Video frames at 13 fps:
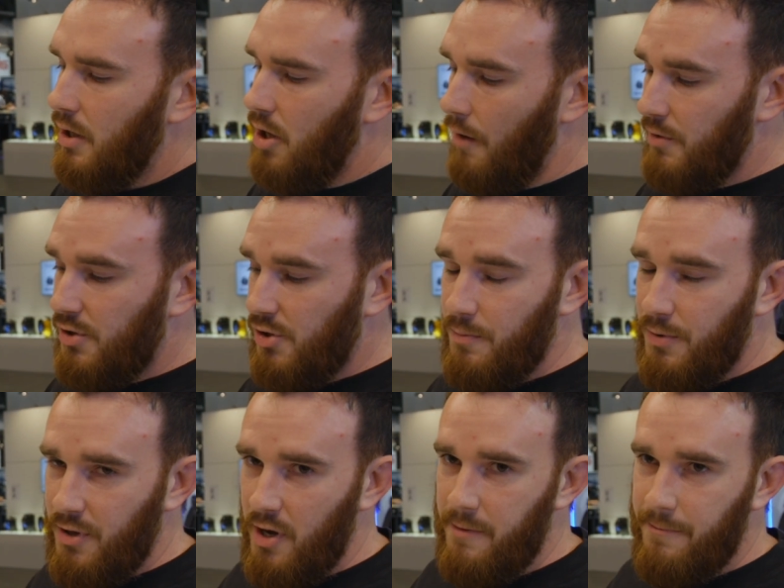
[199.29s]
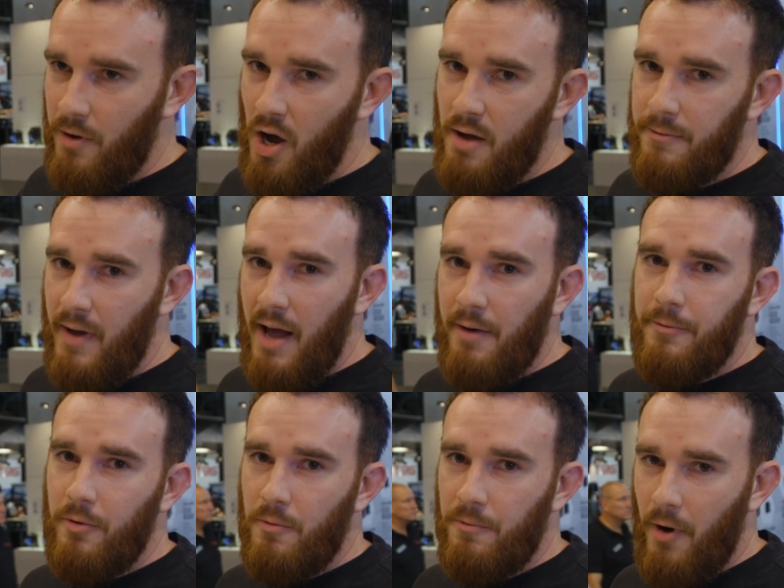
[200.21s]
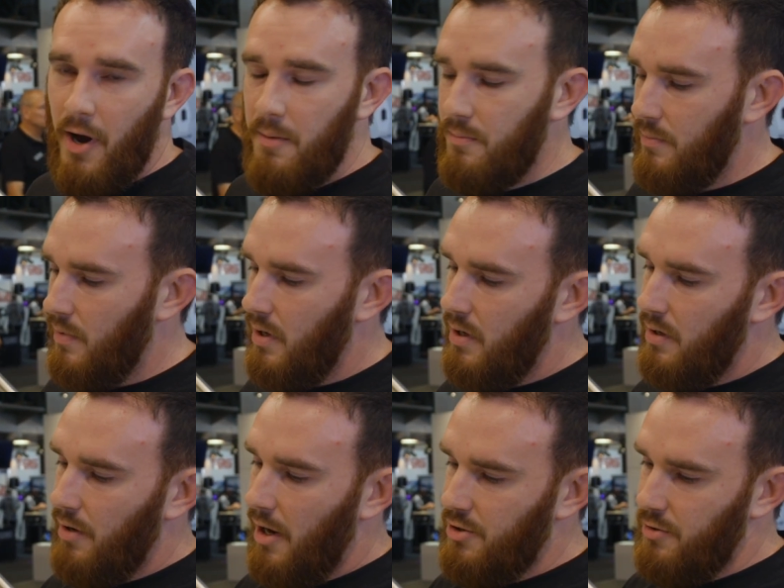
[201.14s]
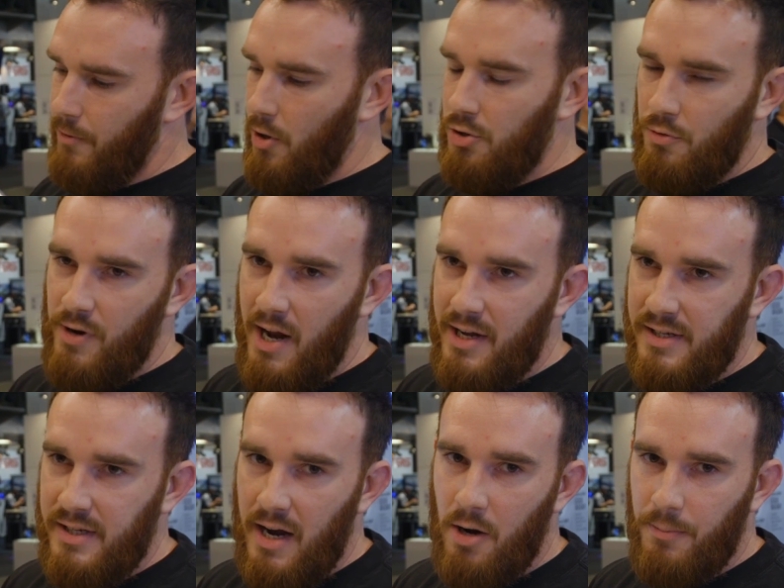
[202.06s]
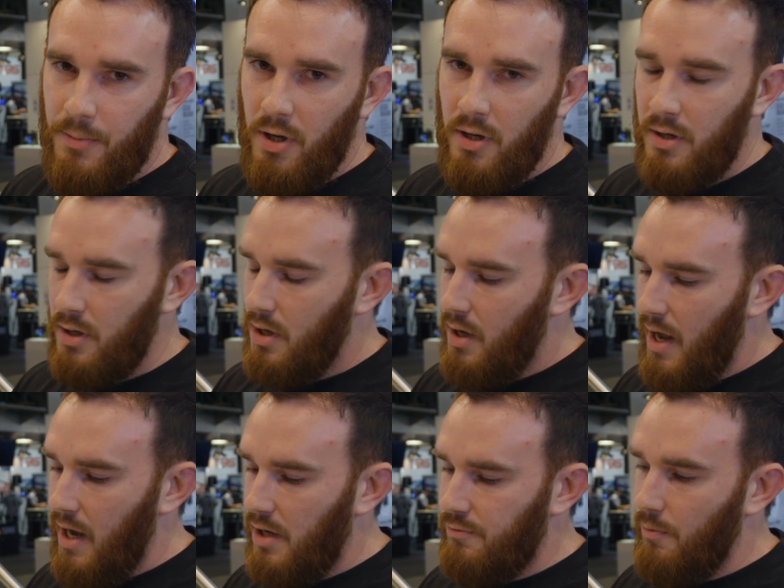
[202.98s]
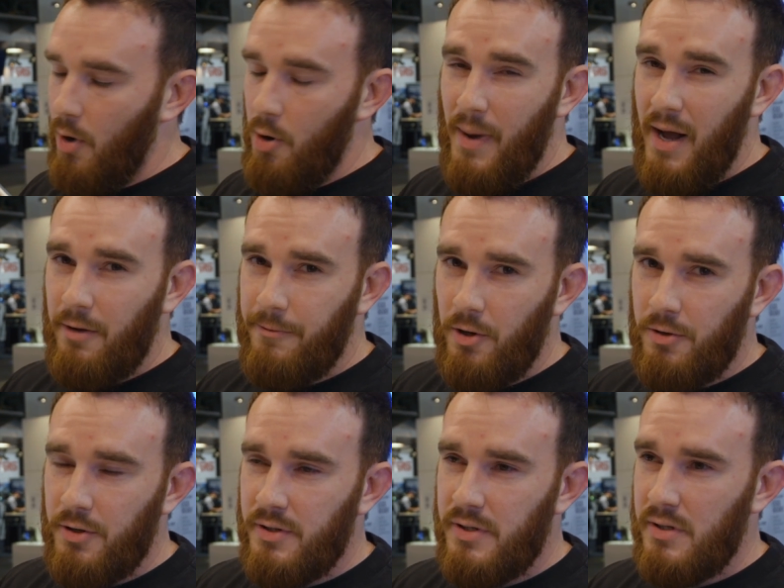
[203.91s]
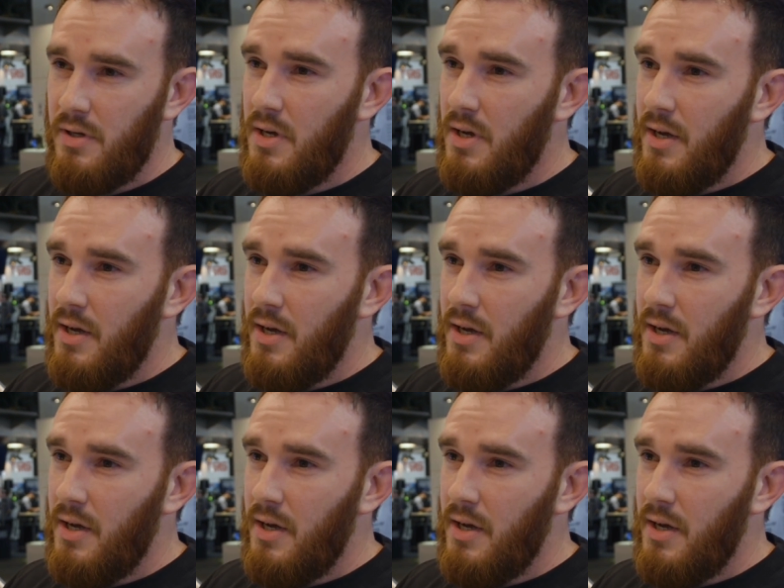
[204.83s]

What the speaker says: covers Super 35 and full frame, has your virtual reality output, has remote back focus,